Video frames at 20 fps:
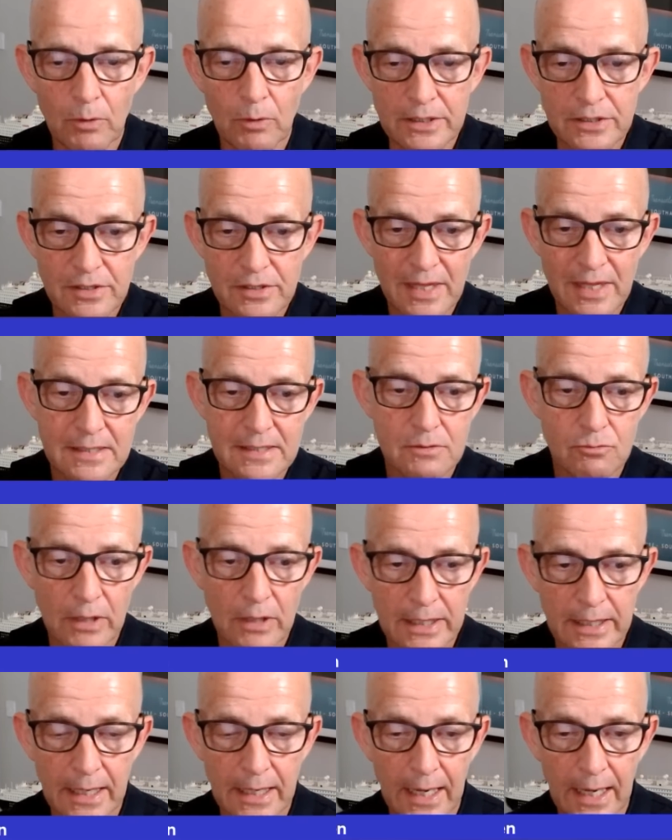So that's
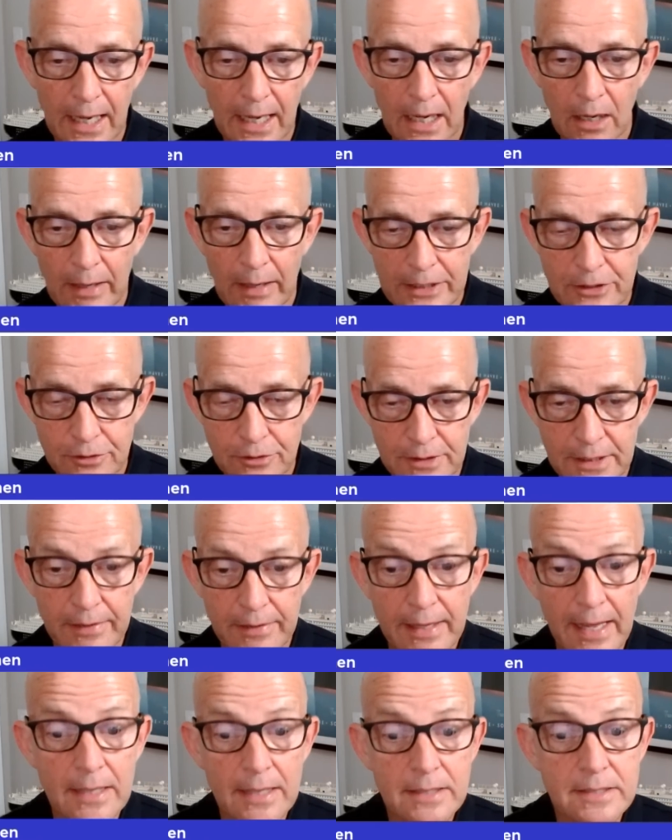really how I do it. Now, the
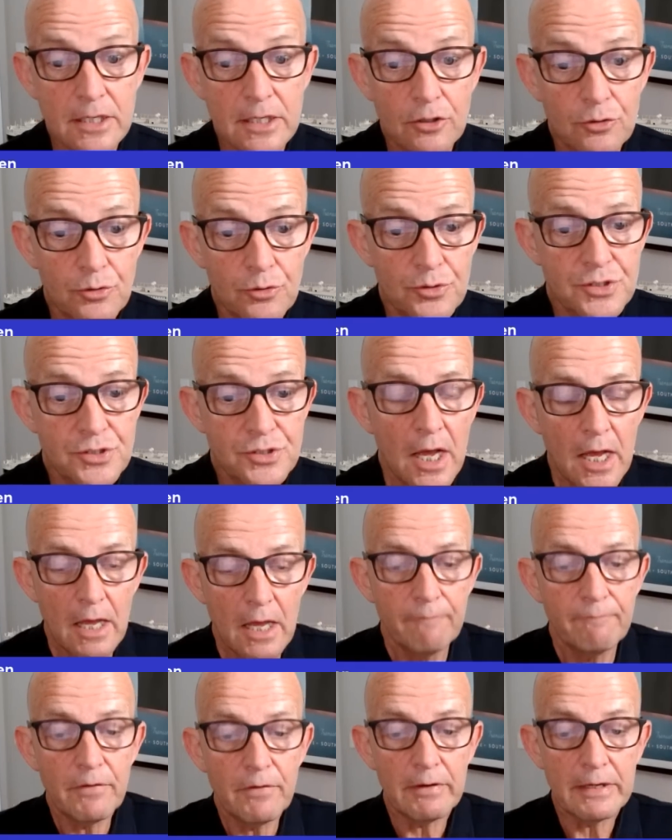Yangtze cruise,
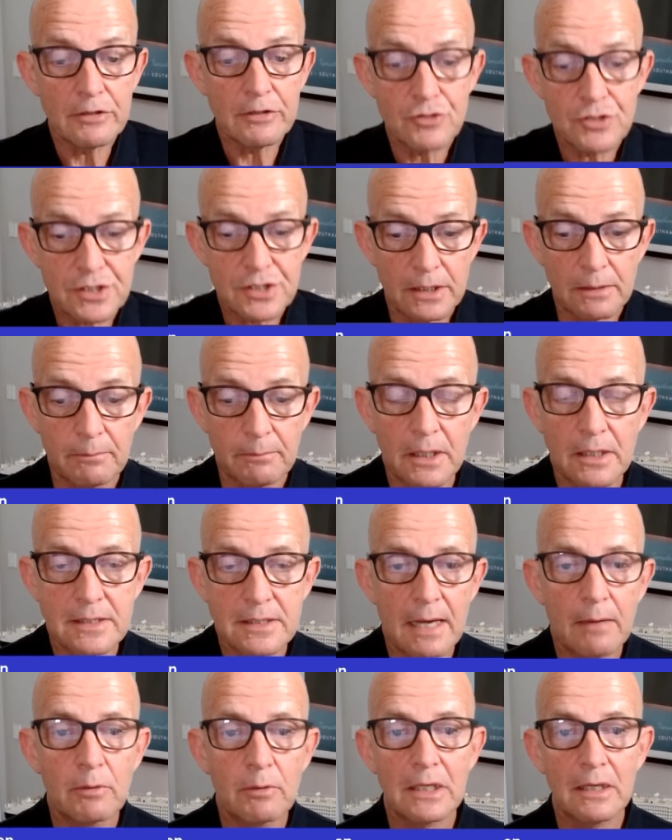very interesting, because I
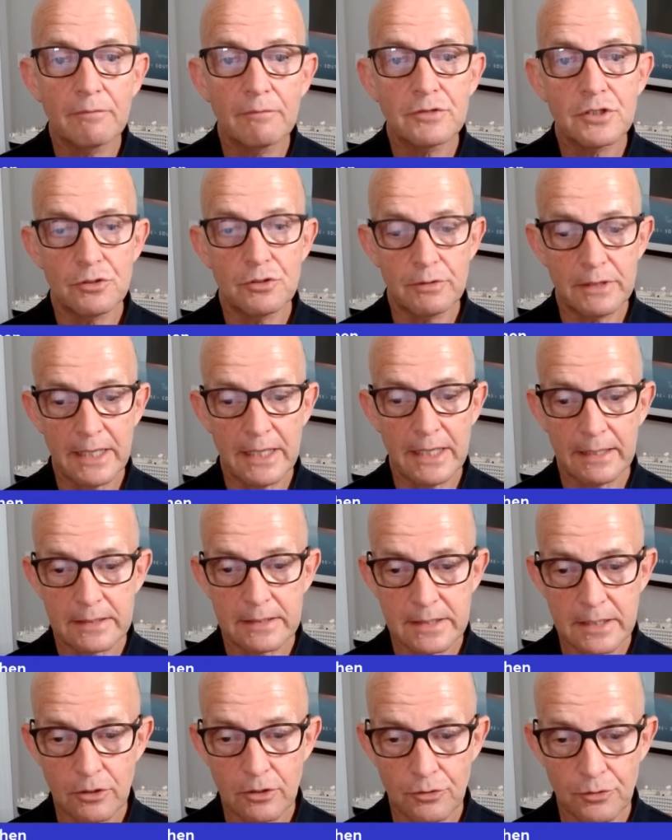would love to do a
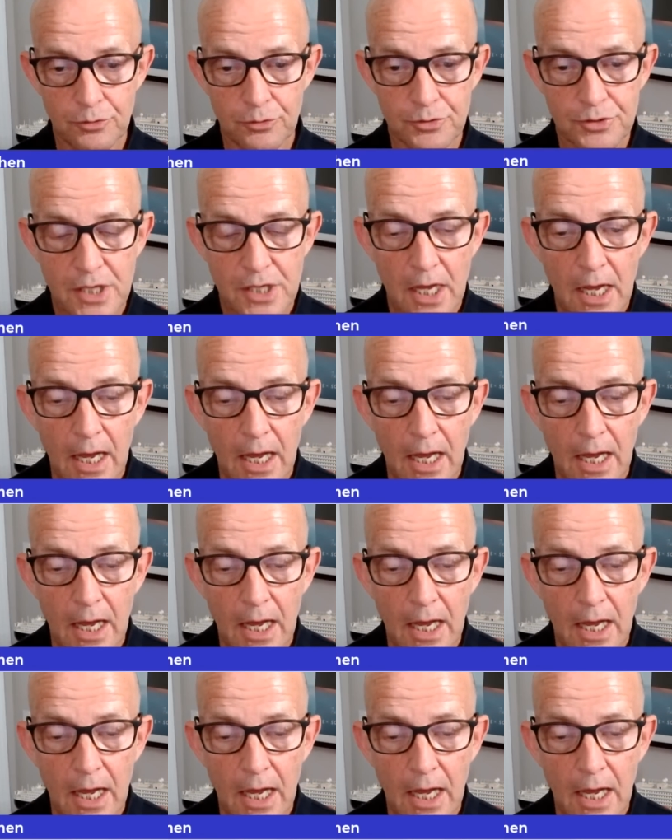Yangtze cruise.